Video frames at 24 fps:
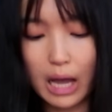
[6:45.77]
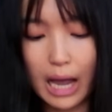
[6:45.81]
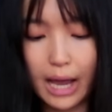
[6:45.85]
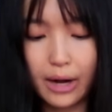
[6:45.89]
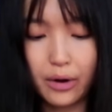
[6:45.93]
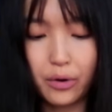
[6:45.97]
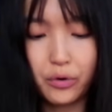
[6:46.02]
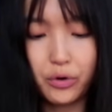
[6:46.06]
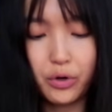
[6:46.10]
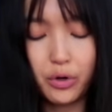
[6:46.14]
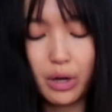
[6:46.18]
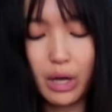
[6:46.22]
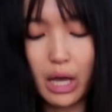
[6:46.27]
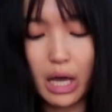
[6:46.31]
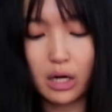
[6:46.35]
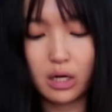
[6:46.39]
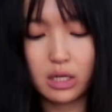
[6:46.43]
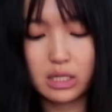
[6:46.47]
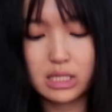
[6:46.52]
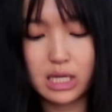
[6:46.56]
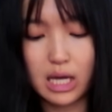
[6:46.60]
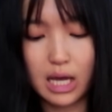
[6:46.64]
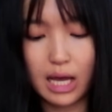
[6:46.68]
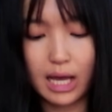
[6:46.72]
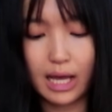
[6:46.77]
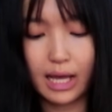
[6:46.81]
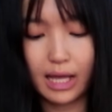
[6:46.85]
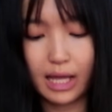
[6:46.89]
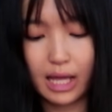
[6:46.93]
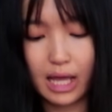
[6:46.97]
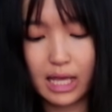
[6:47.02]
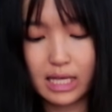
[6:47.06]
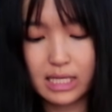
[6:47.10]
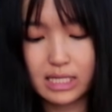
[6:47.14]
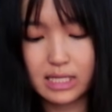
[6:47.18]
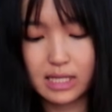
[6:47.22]
I don't know how to
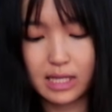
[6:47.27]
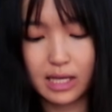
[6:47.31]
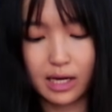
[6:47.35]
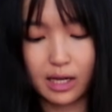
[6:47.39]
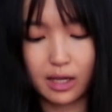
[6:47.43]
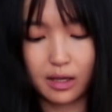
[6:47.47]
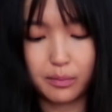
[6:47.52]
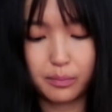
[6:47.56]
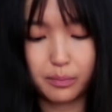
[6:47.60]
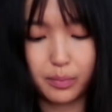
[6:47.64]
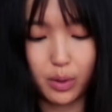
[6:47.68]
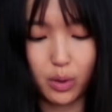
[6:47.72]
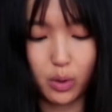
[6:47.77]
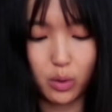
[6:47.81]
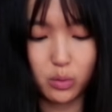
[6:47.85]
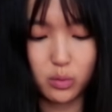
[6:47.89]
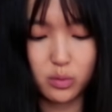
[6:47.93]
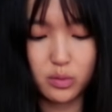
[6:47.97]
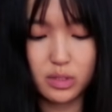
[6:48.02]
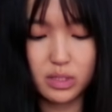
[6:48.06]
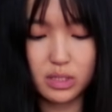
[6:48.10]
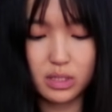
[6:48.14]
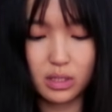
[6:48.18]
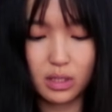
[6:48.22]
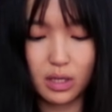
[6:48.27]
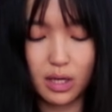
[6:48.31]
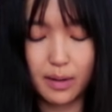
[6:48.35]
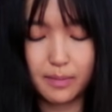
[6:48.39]
tie aesthetic bows.